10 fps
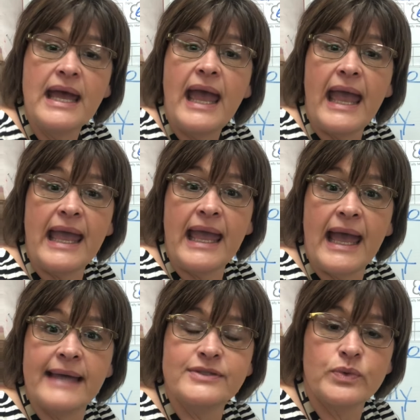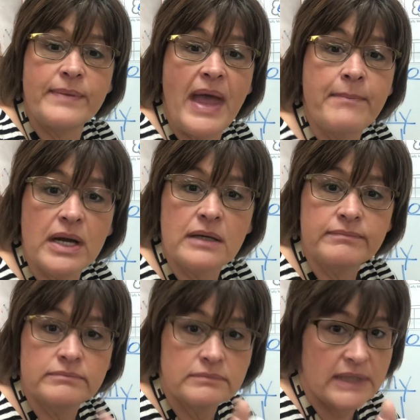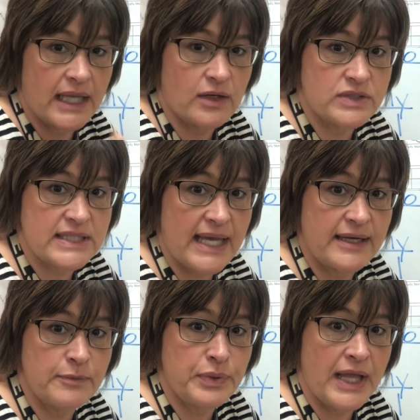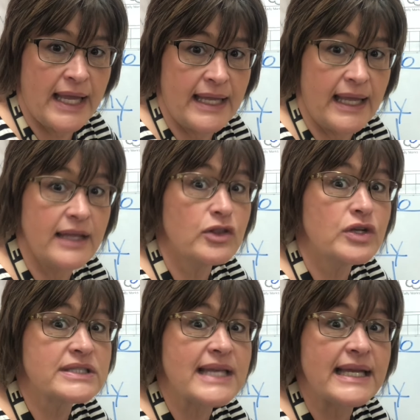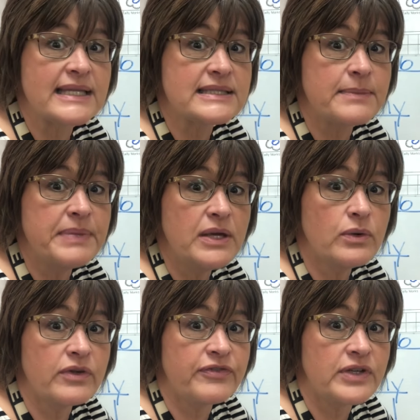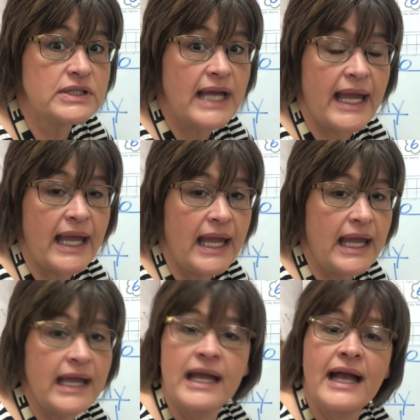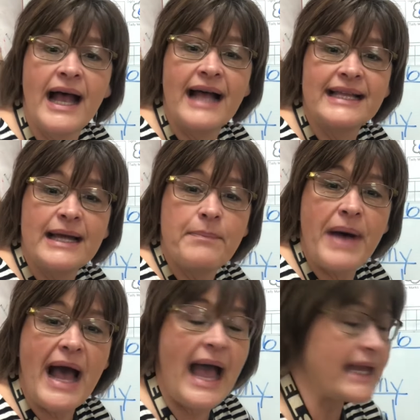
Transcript: And remember, get outside and play. It looks like it's a beautiful day. Bye,